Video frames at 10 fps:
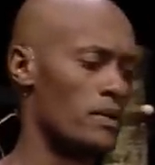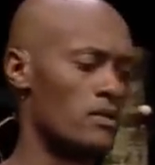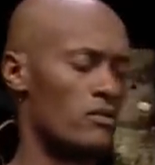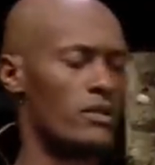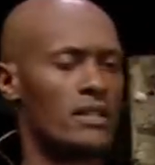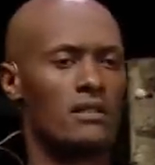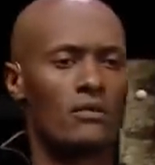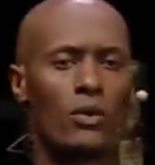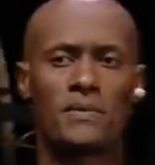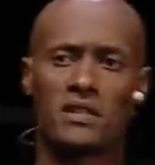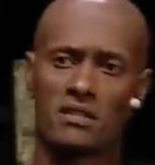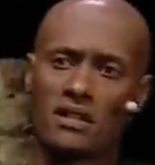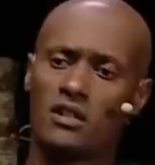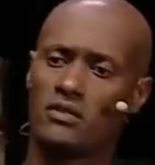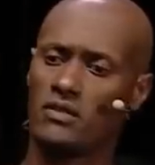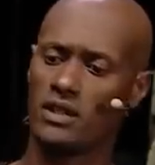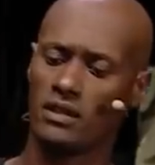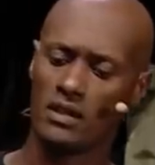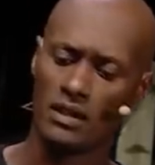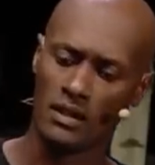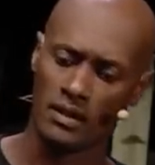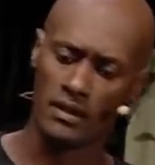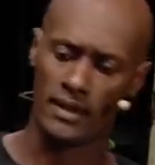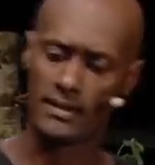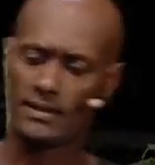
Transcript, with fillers: you read in the Webster's Dictionary that